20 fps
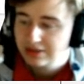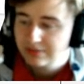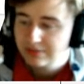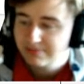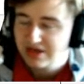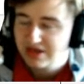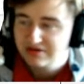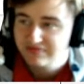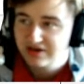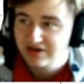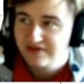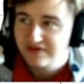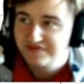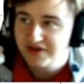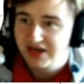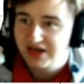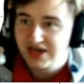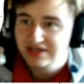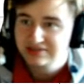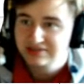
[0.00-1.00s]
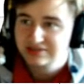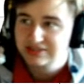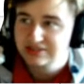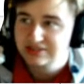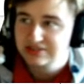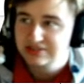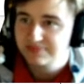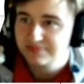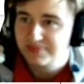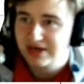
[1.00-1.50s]
Medvedev against
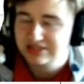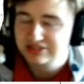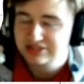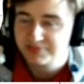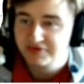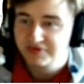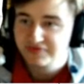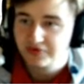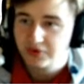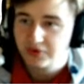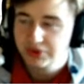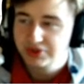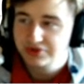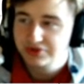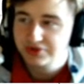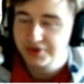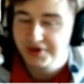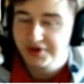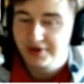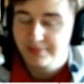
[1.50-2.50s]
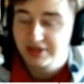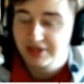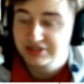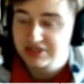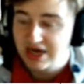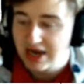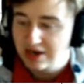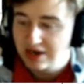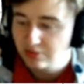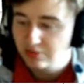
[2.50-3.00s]
Tsitsipas. Before the tournament,
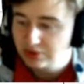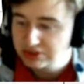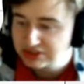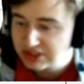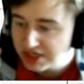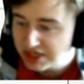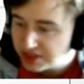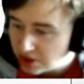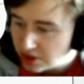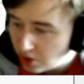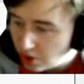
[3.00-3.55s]
I would say no